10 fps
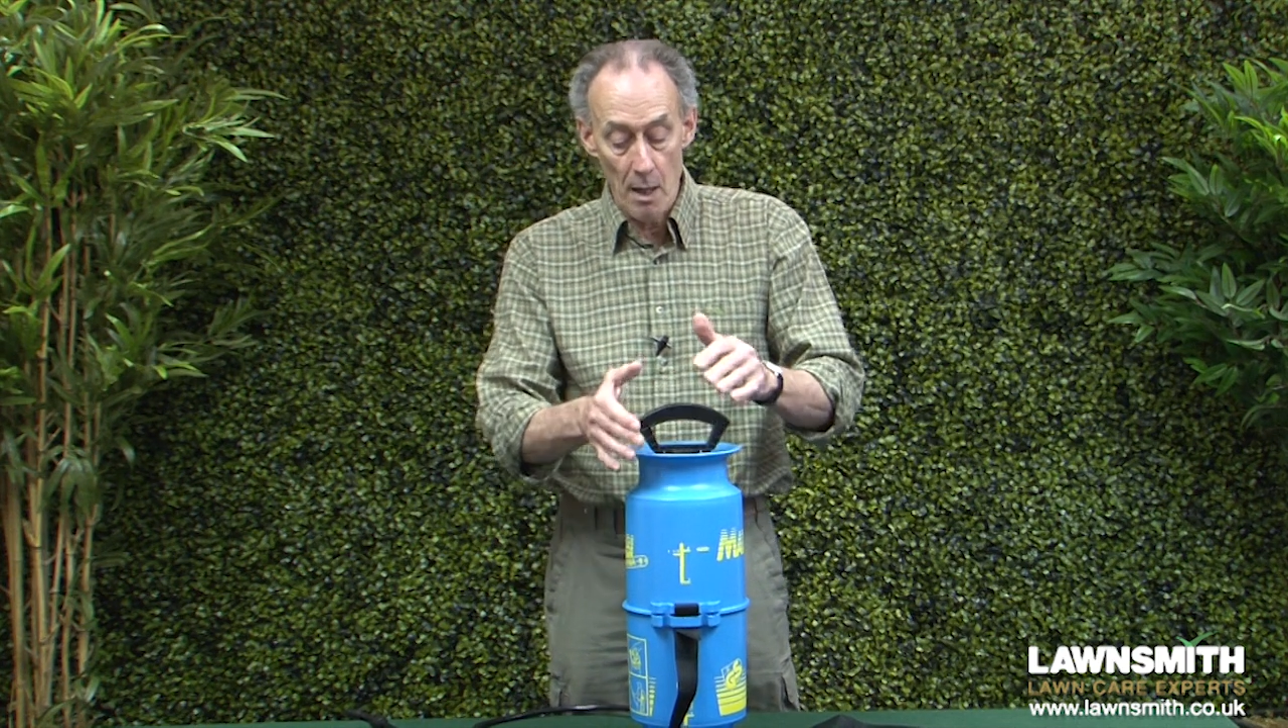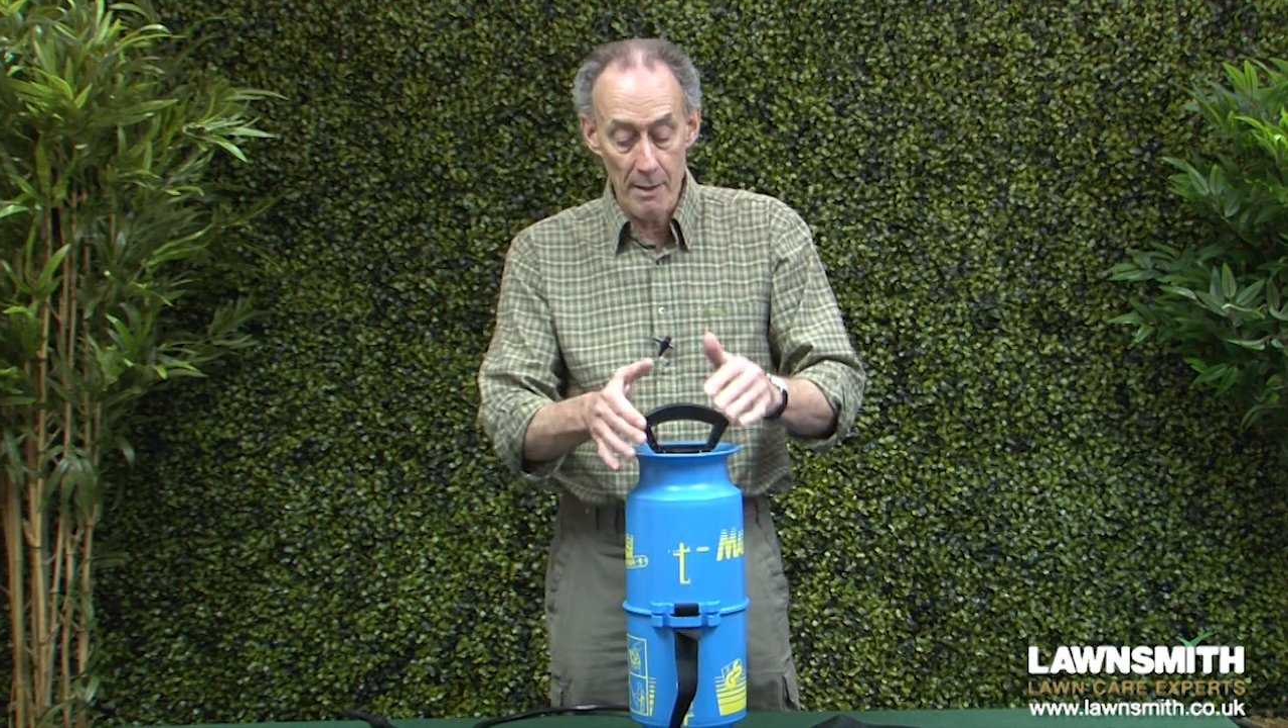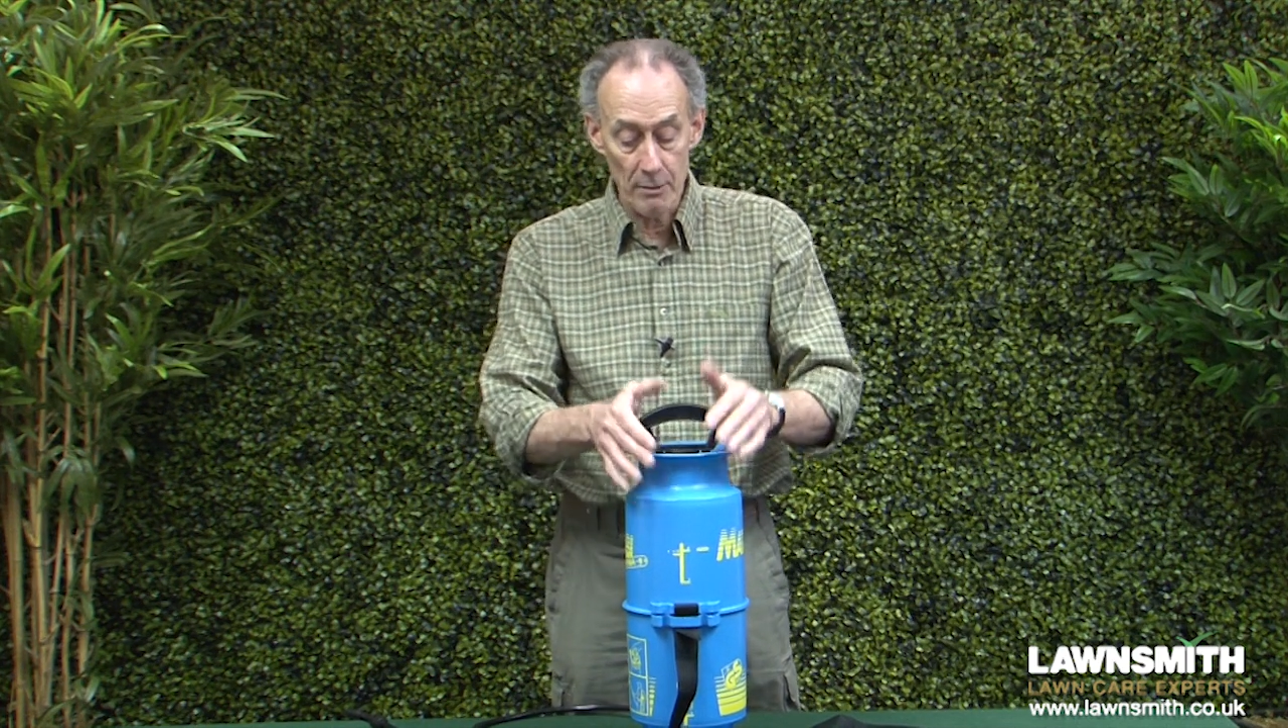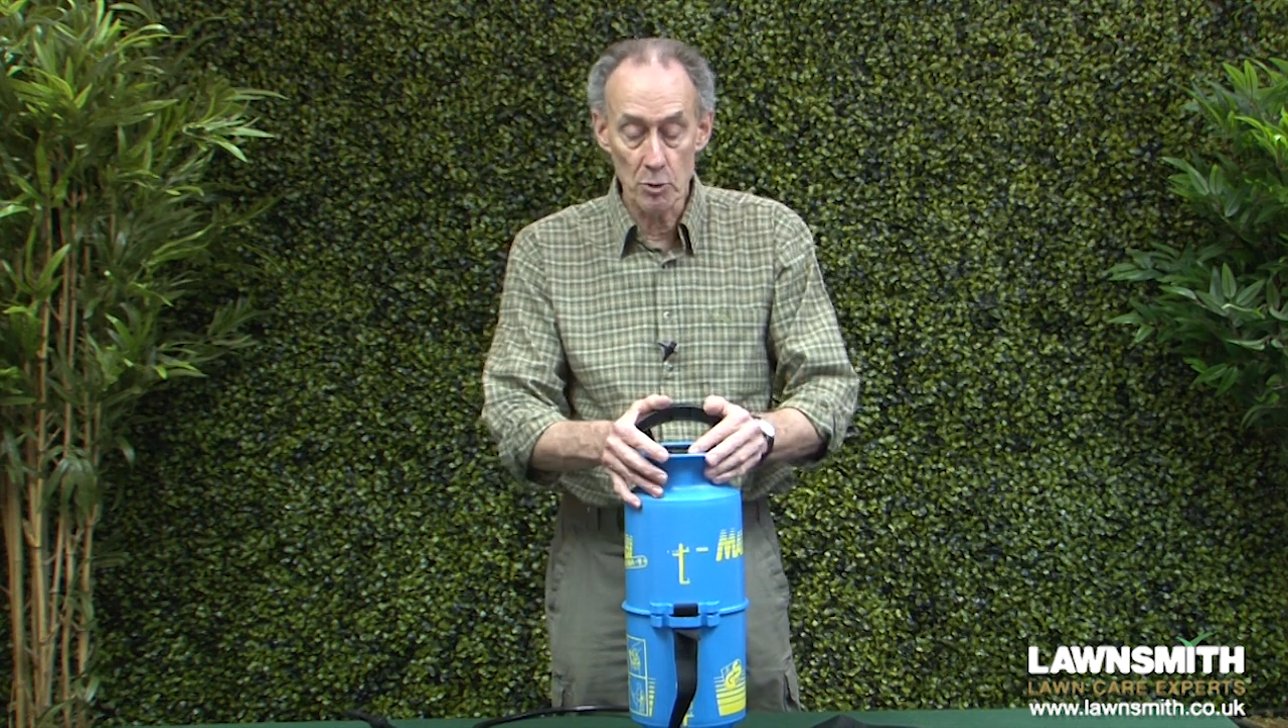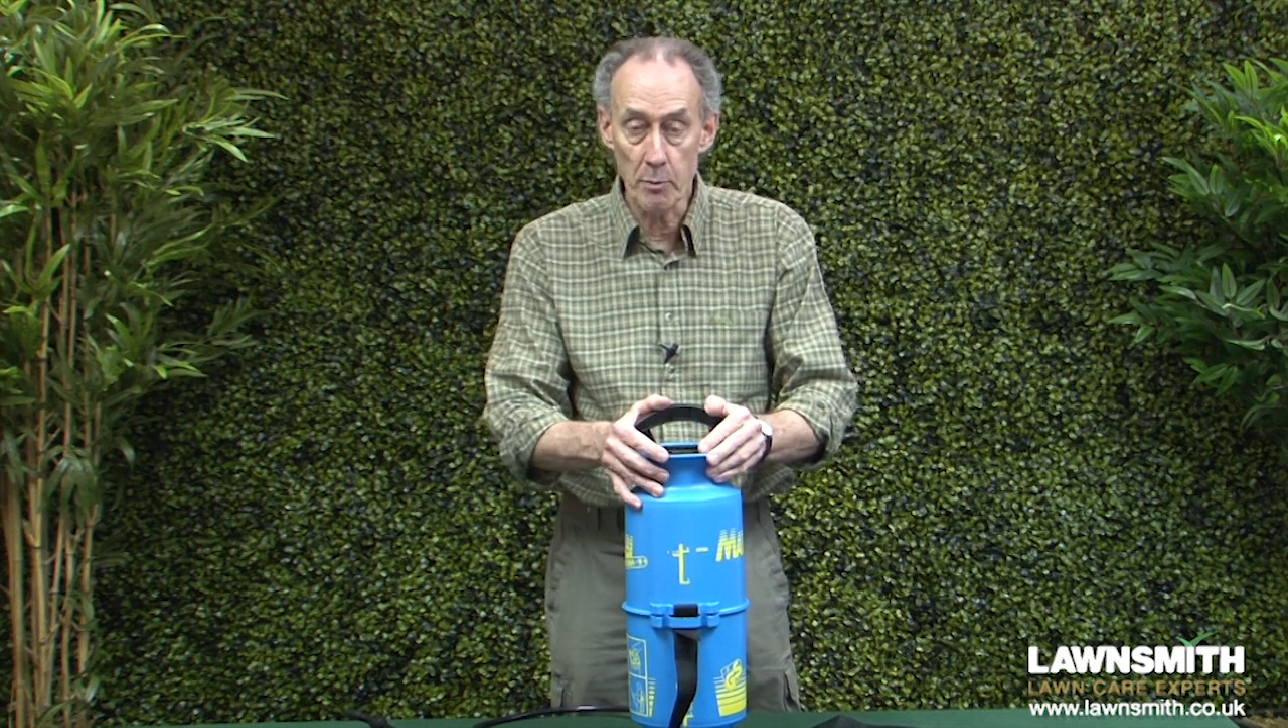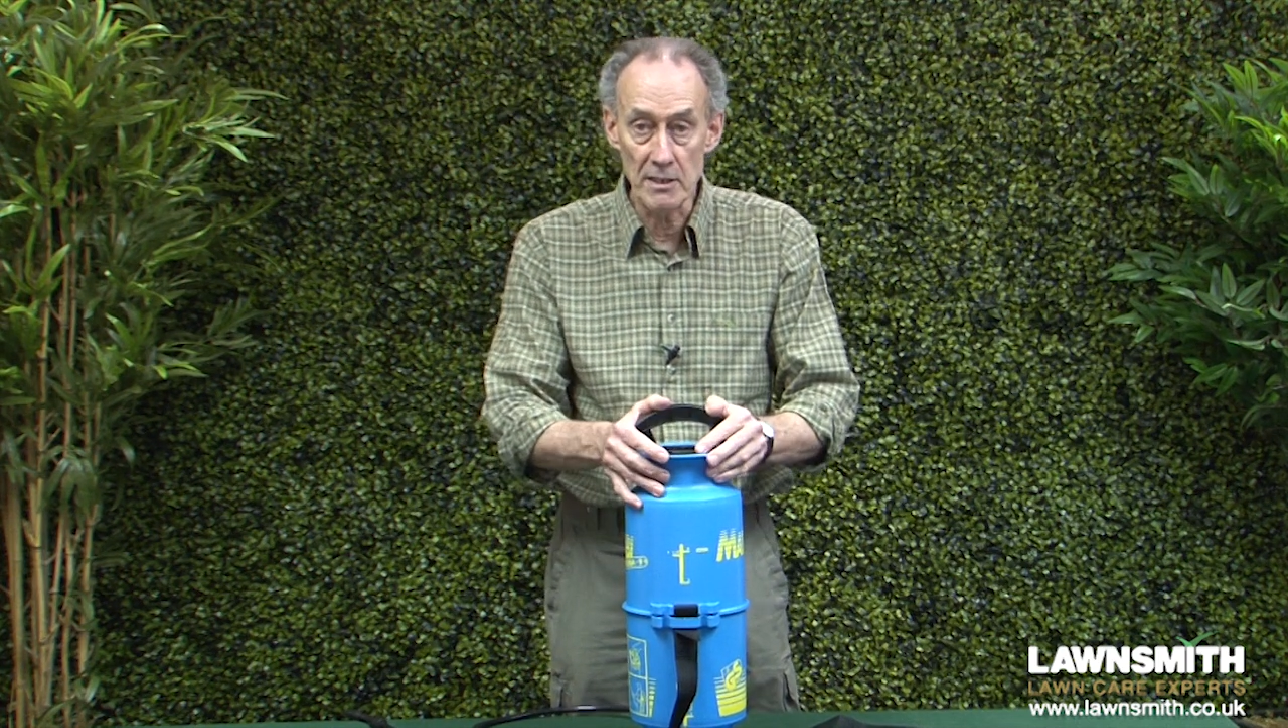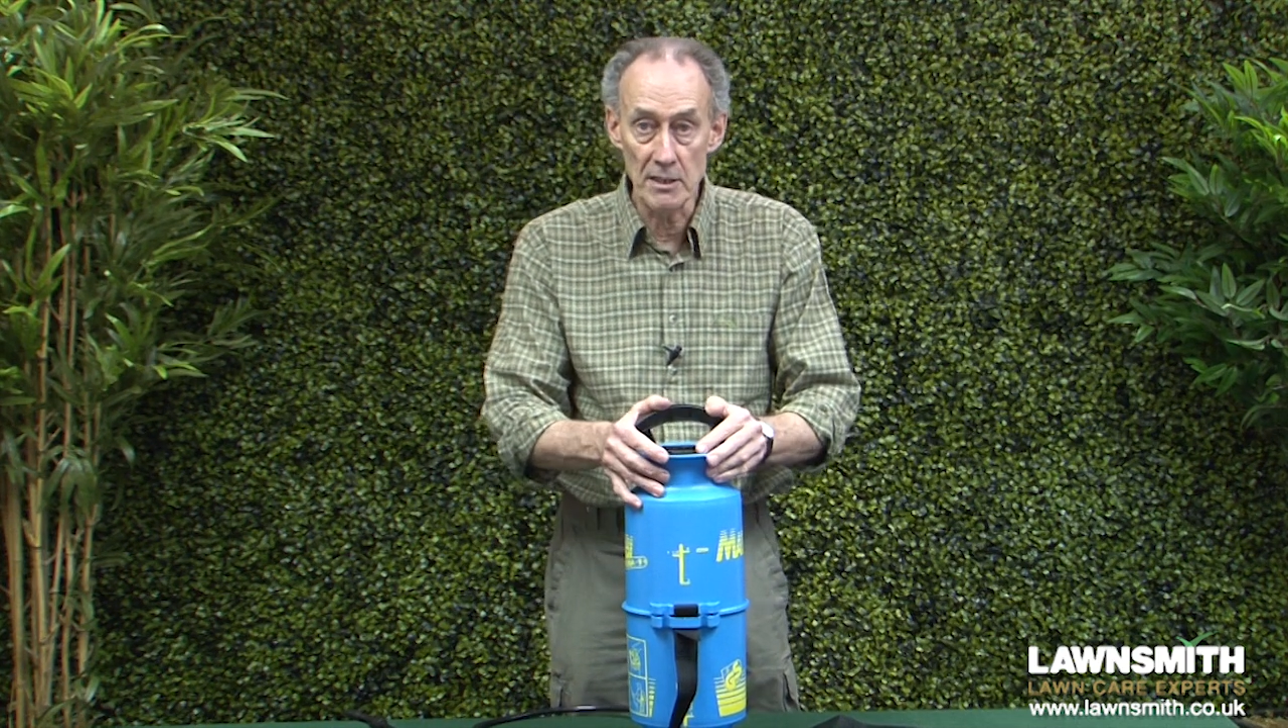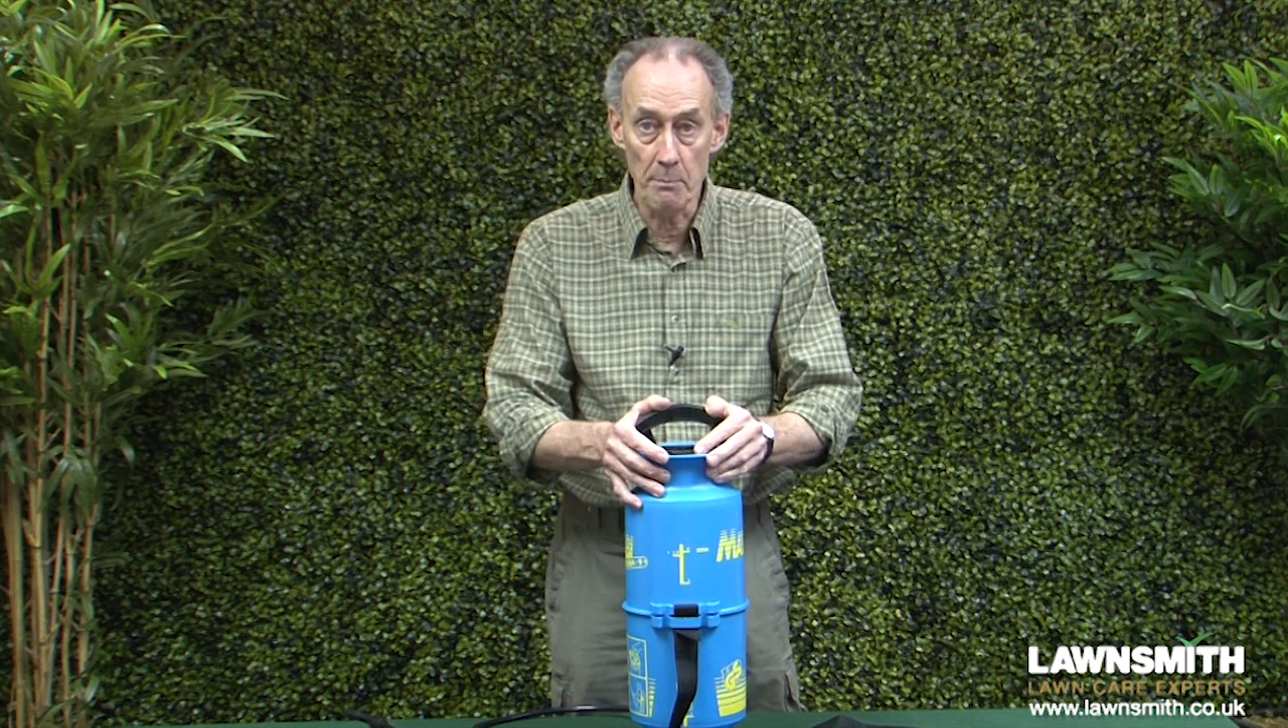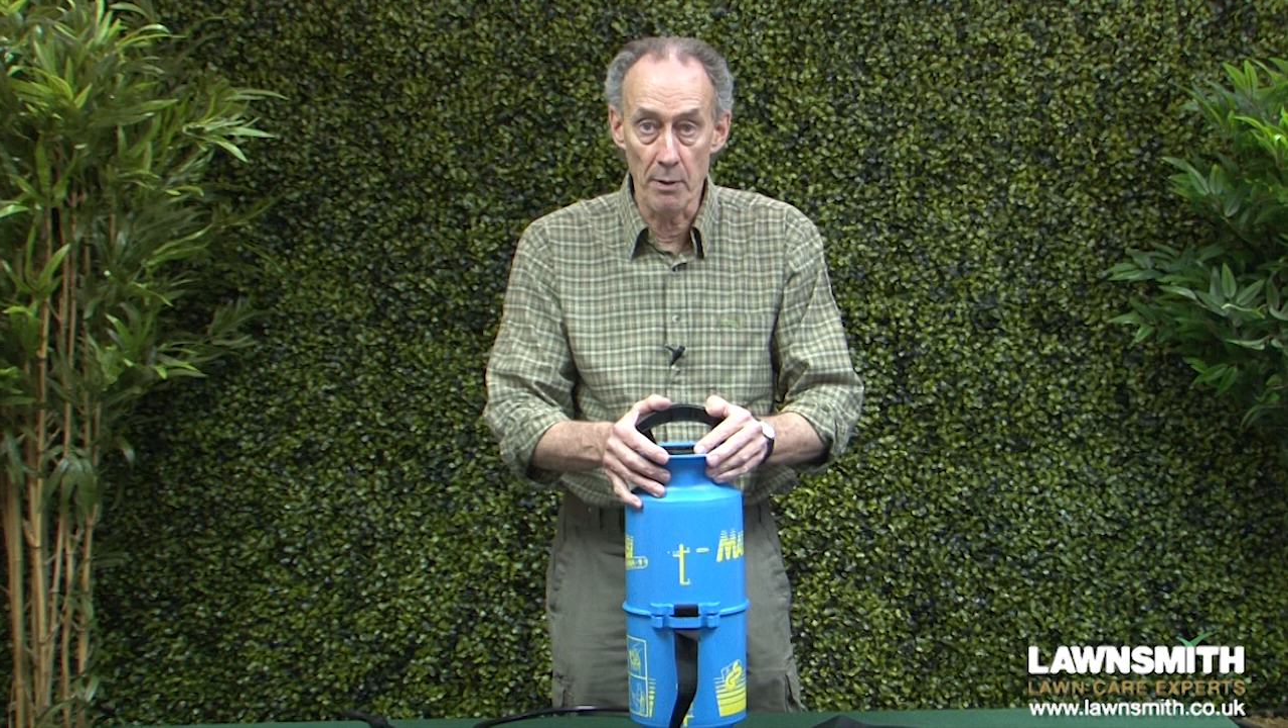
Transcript: About 20